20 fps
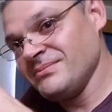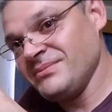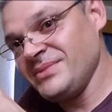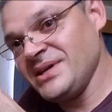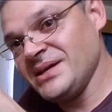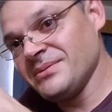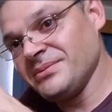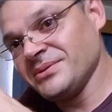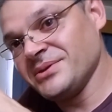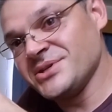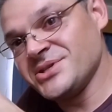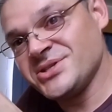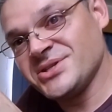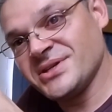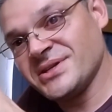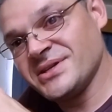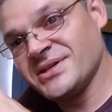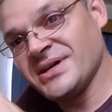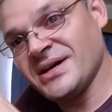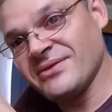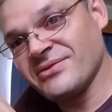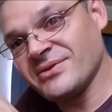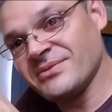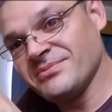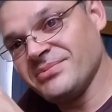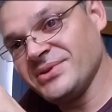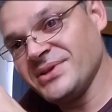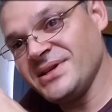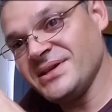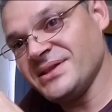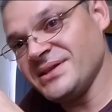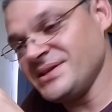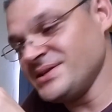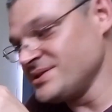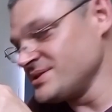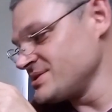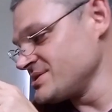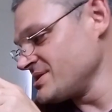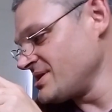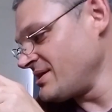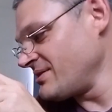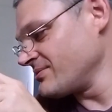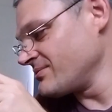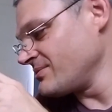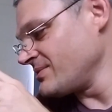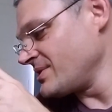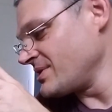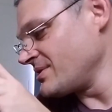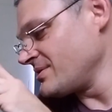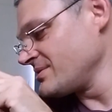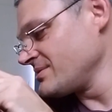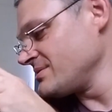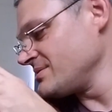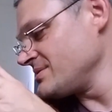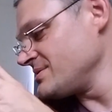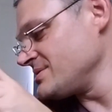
be able to shut it off completely in the software